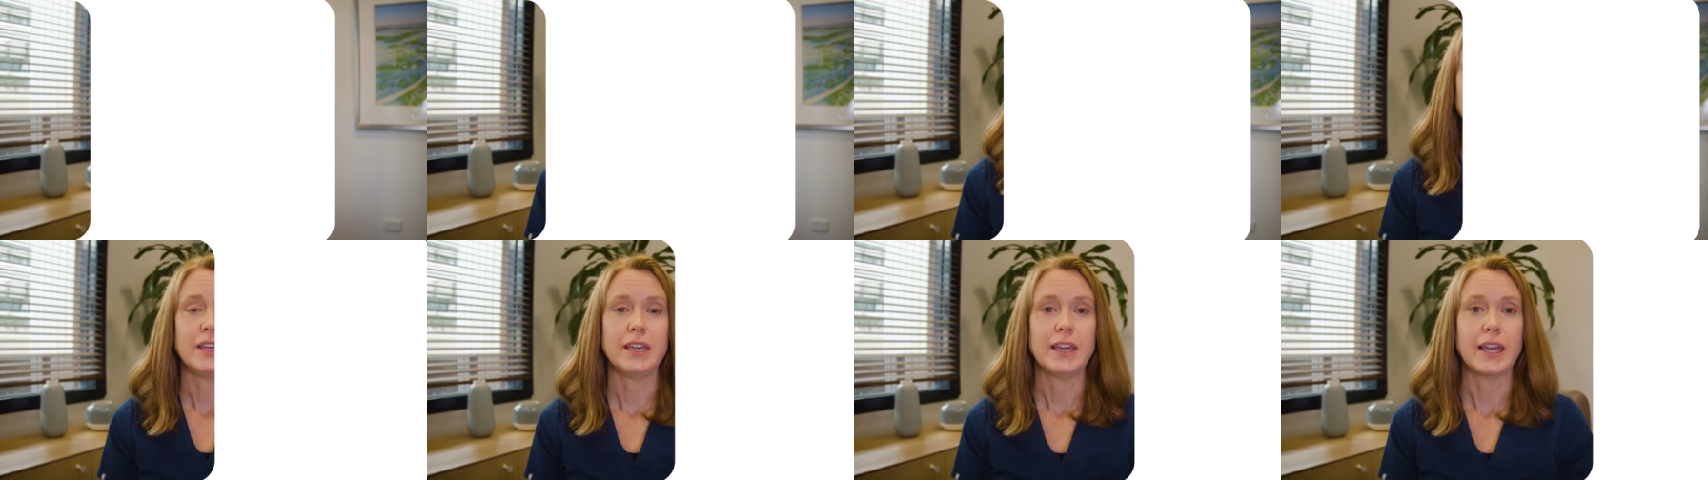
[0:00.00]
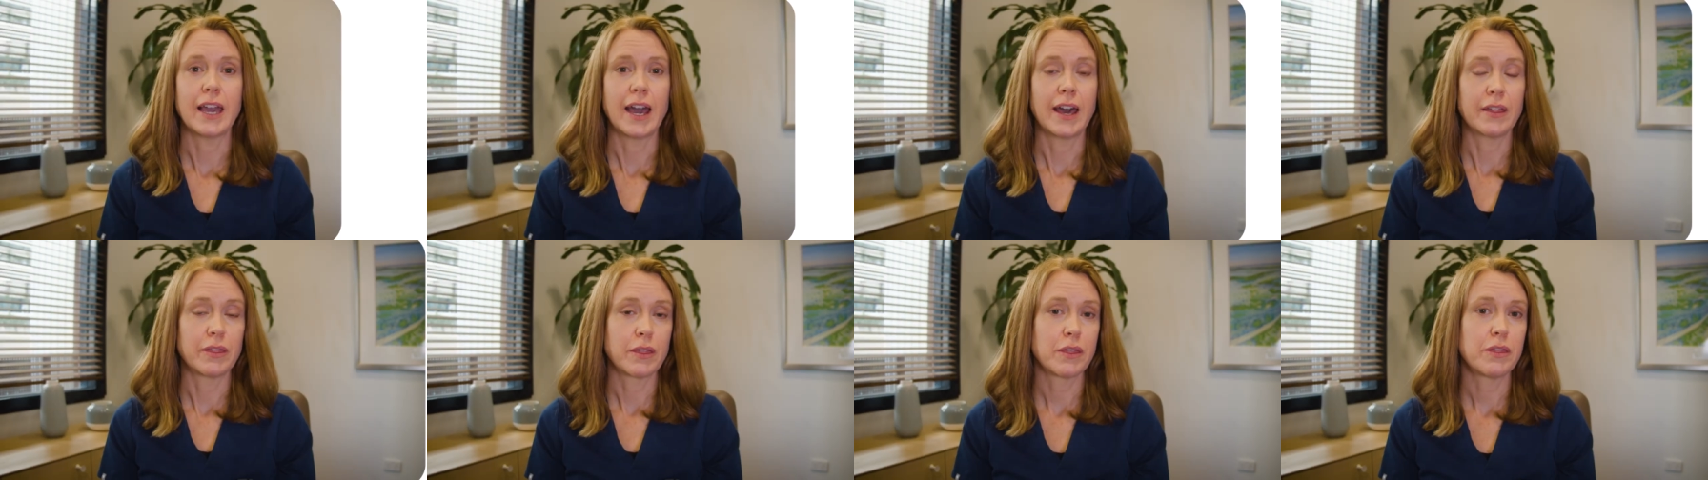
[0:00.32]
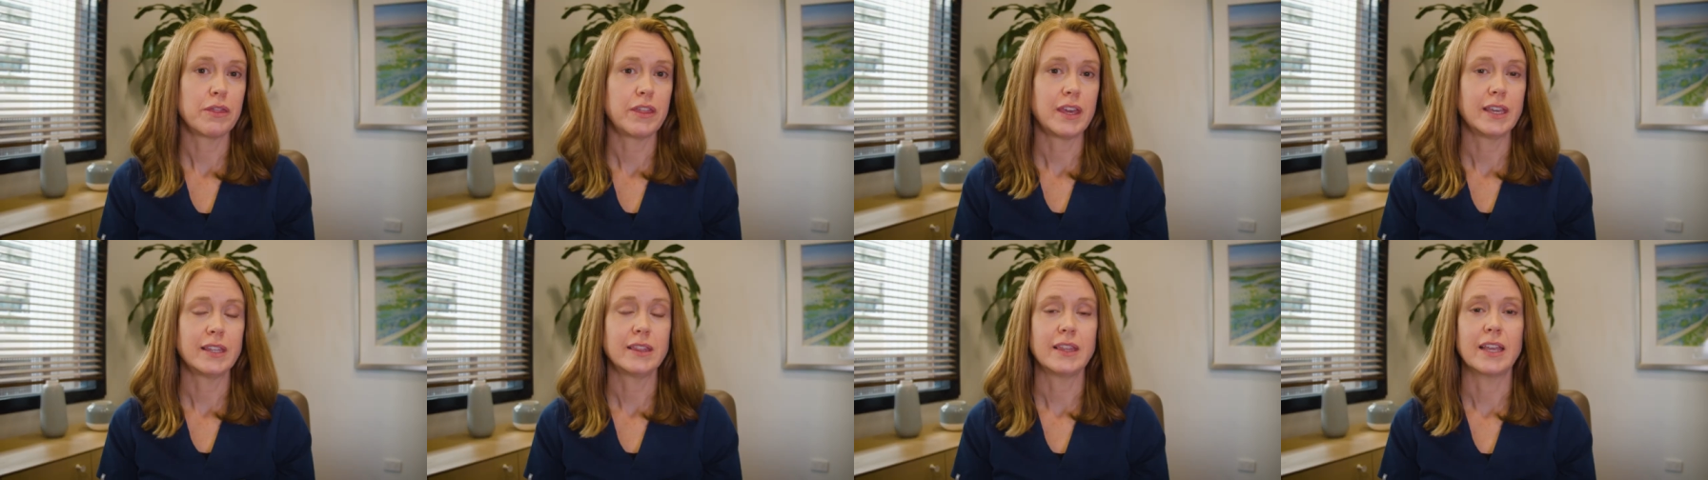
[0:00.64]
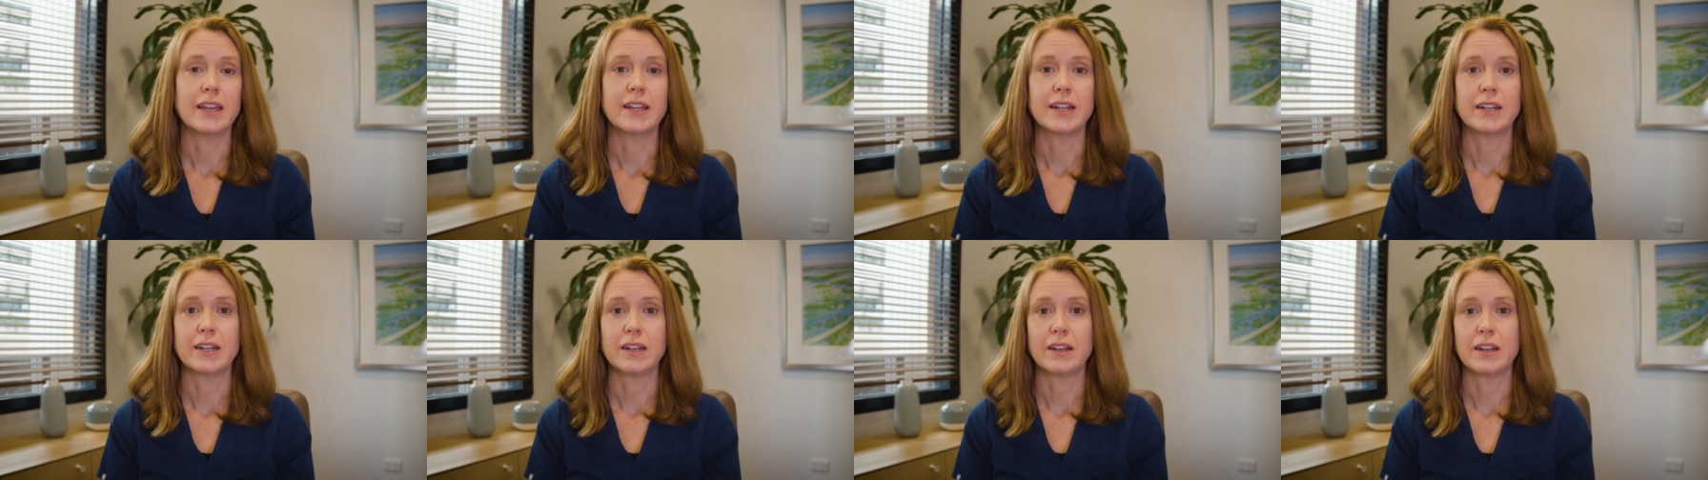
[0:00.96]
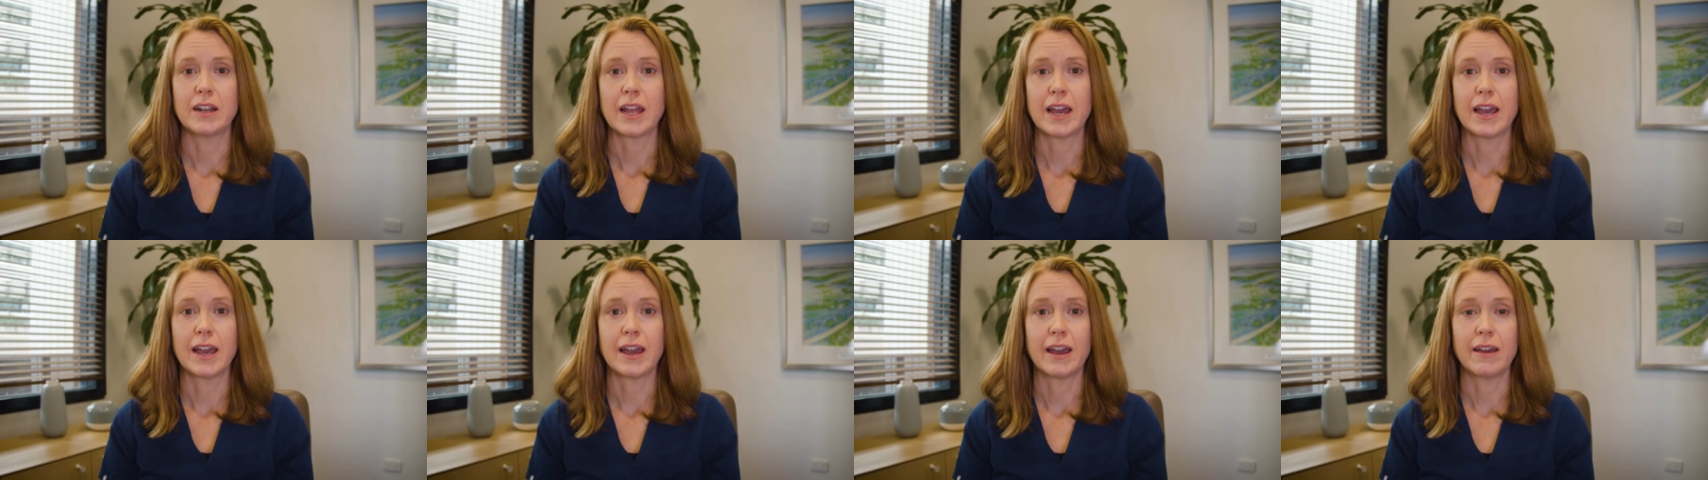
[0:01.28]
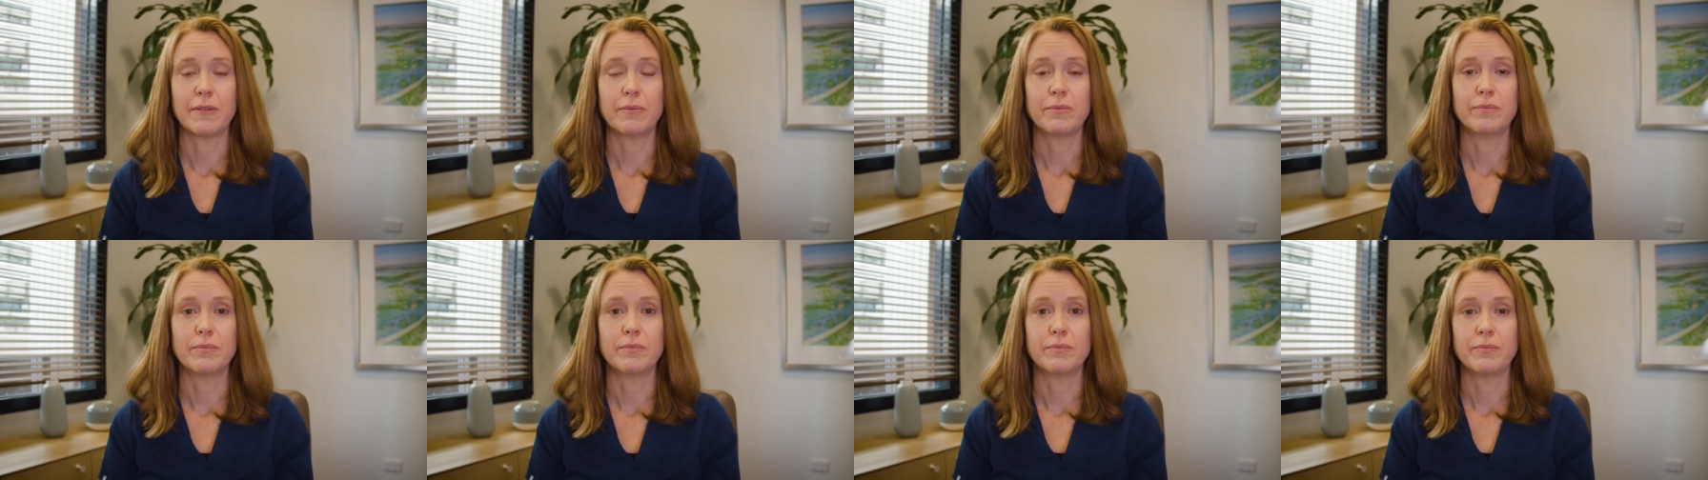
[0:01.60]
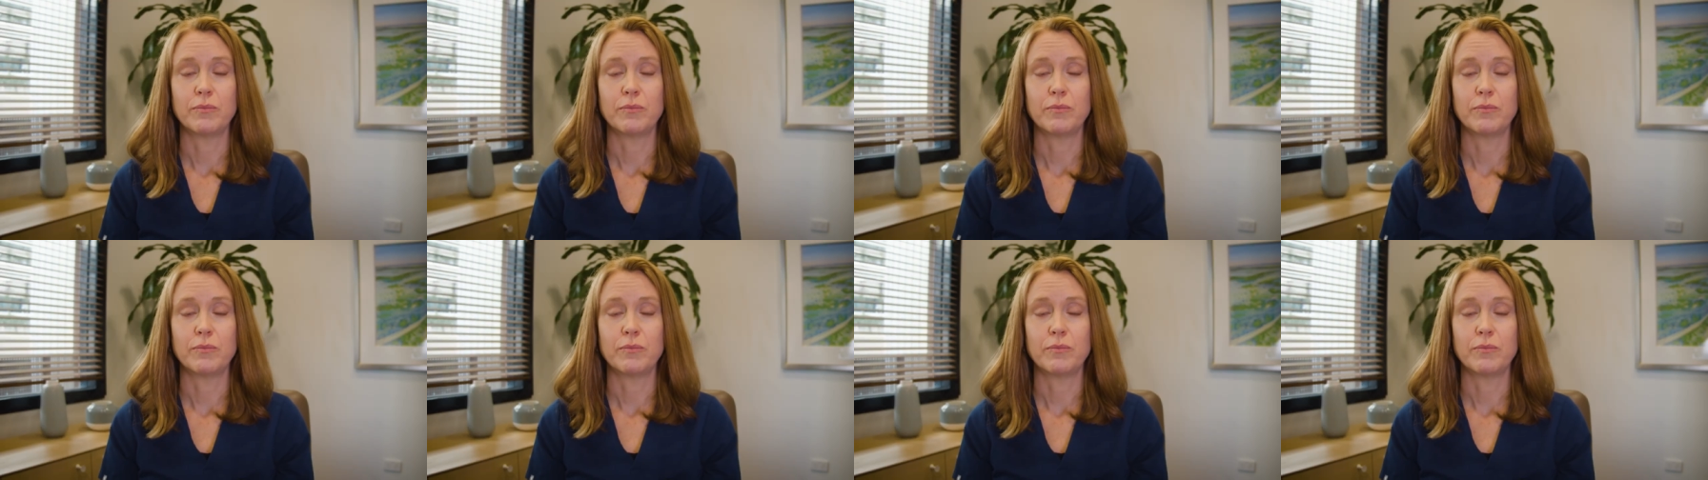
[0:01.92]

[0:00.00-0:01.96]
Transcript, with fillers: The other thing that uh,